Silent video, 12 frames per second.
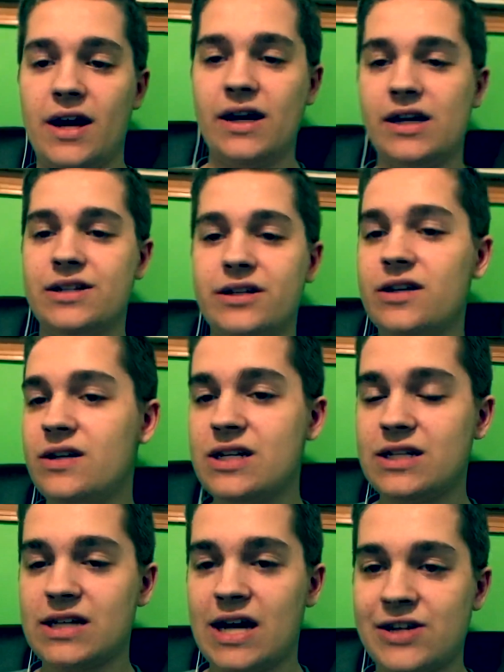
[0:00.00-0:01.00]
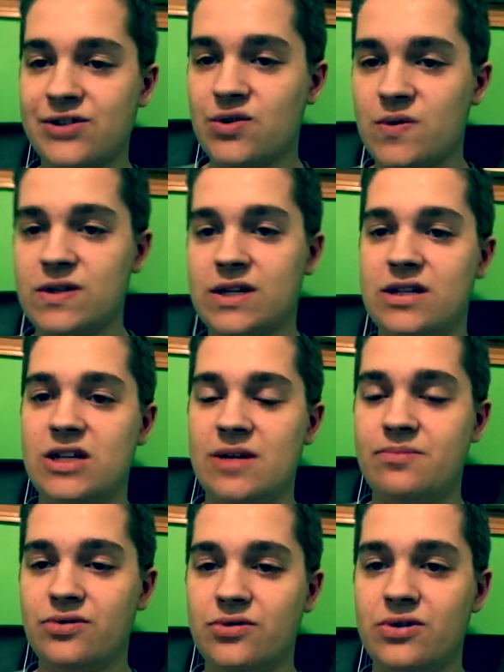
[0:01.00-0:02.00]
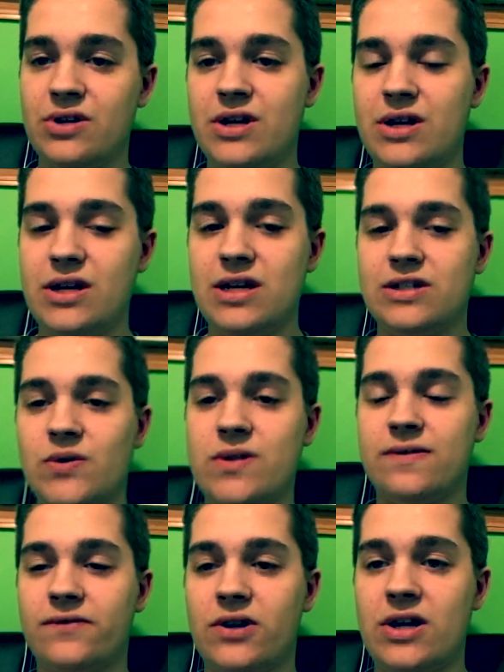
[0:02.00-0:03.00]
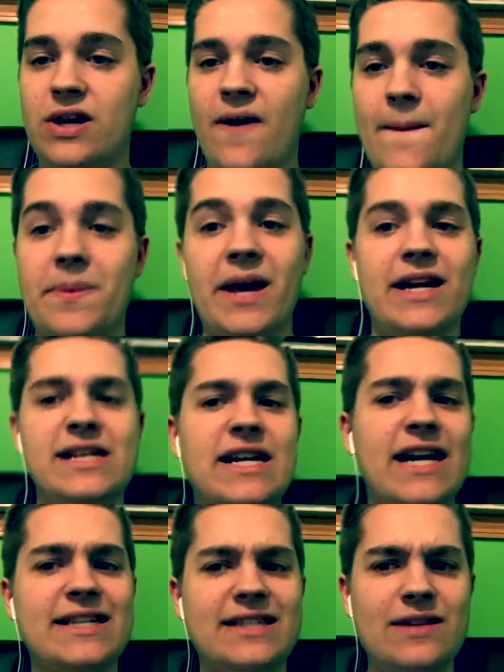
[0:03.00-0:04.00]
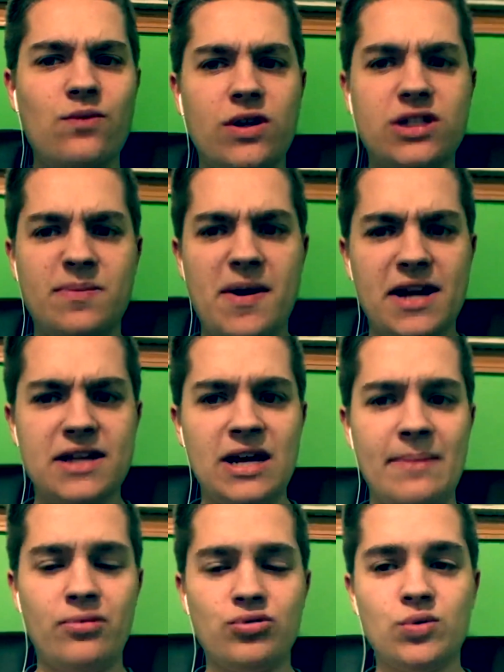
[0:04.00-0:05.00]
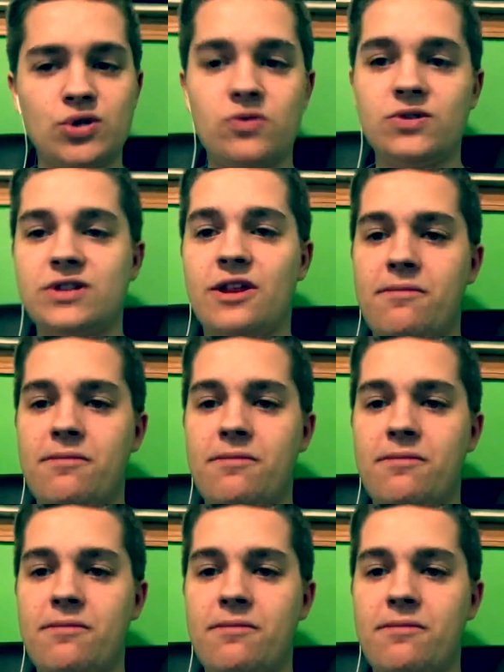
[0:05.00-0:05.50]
uh, hilarious as always. Get Deadpool is always fun. I did not see Once Upon a Deadpool, which was